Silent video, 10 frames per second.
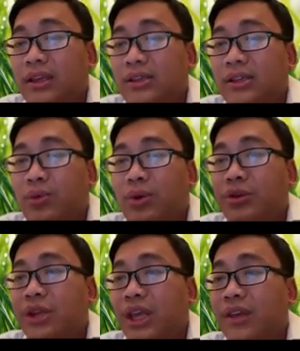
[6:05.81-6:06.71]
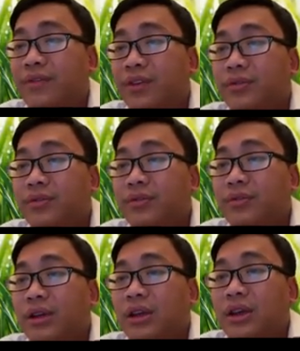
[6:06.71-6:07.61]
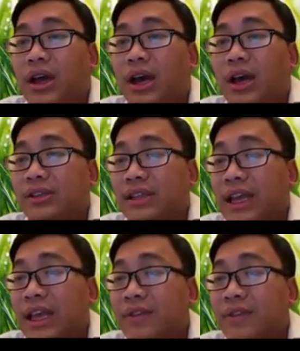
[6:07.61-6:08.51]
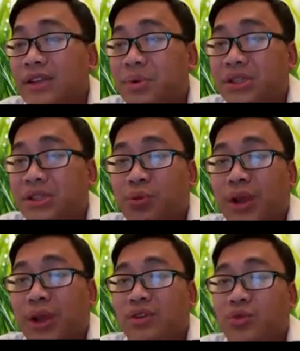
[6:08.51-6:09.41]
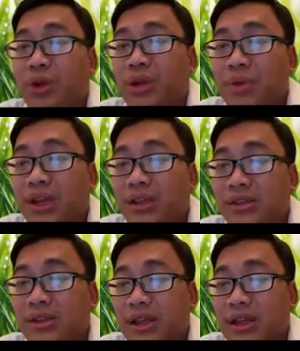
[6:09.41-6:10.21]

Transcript: So what do they give you? Say if this person ran for 20 minutes,